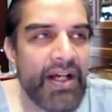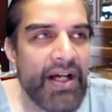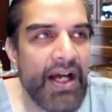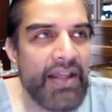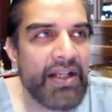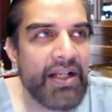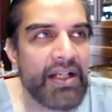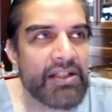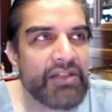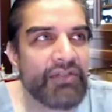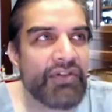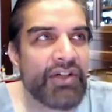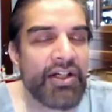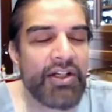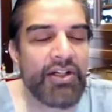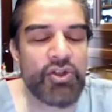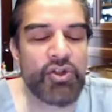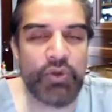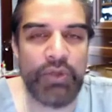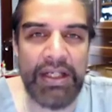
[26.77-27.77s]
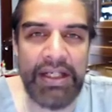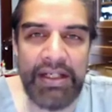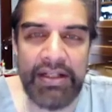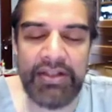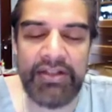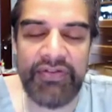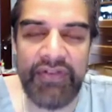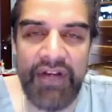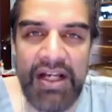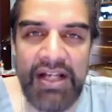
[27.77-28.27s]
I think it's a very intriguing
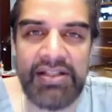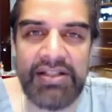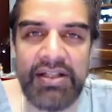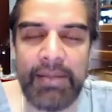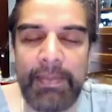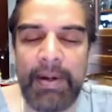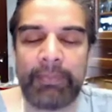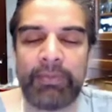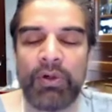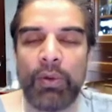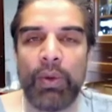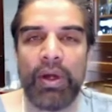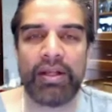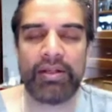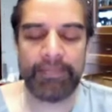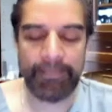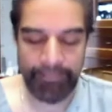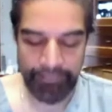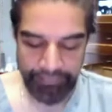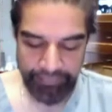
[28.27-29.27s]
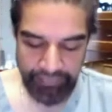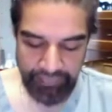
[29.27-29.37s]
device. I remember when